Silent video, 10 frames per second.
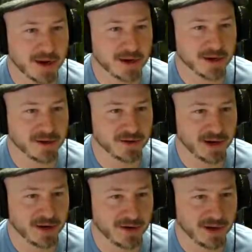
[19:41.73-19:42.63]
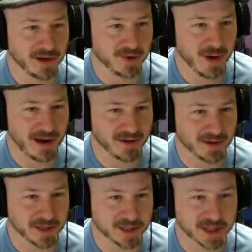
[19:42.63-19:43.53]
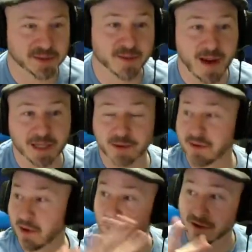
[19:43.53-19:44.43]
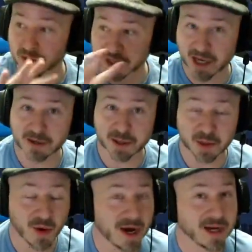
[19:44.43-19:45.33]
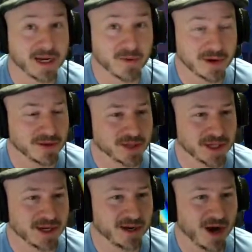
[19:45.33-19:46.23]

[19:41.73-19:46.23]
out another area here. Wow, look at this. This reminds me of like one of those tunnels you walk in and one of those like